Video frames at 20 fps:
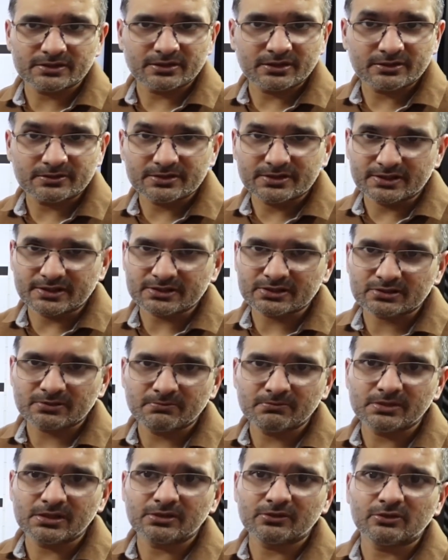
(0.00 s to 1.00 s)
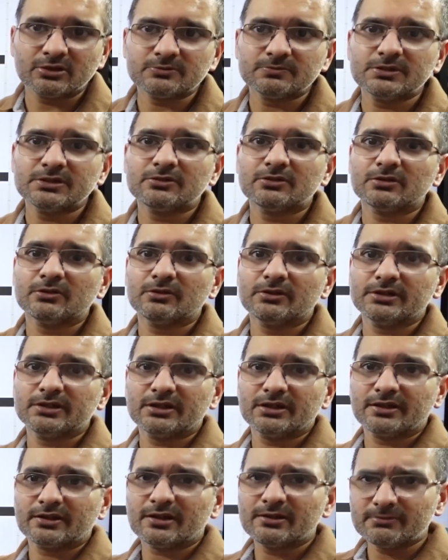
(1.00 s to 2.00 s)
It just may not be colonial
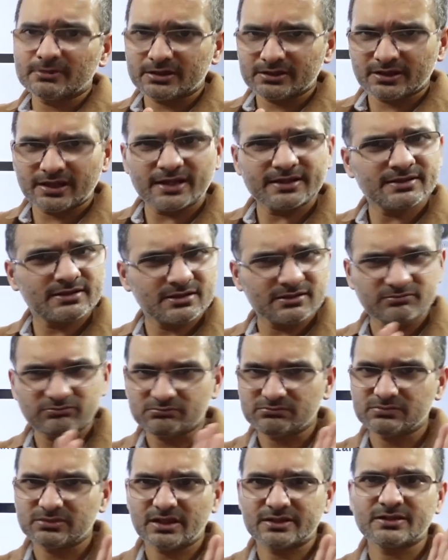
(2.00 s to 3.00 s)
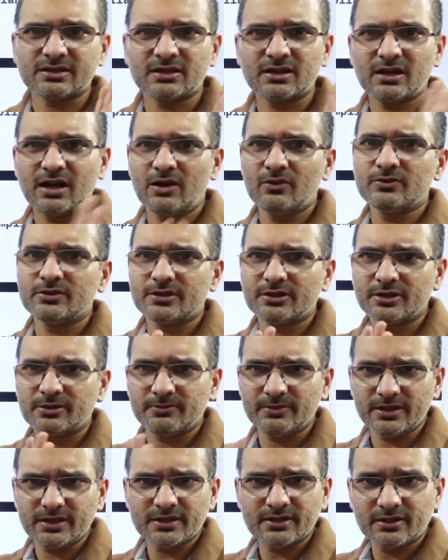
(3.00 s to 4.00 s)
era, but that's a counter
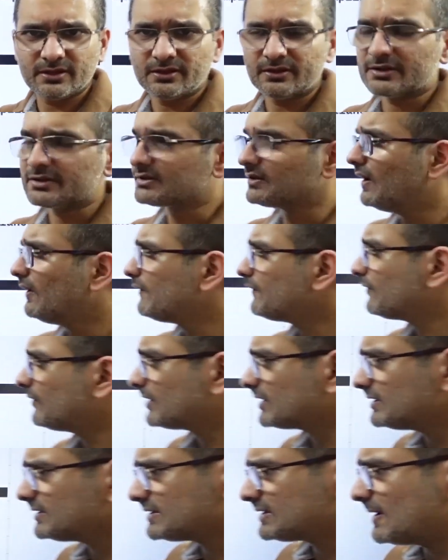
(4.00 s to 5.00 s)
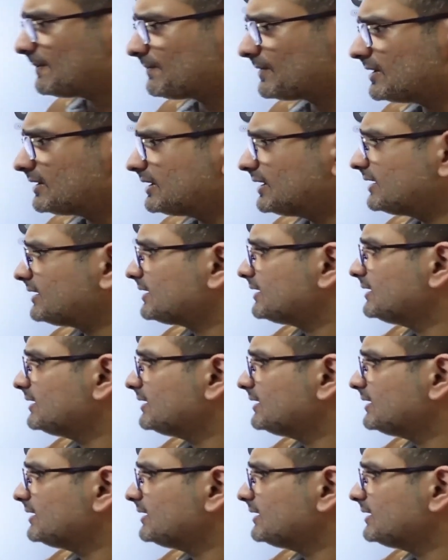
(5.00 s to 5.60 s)
debate reserved for a separate date.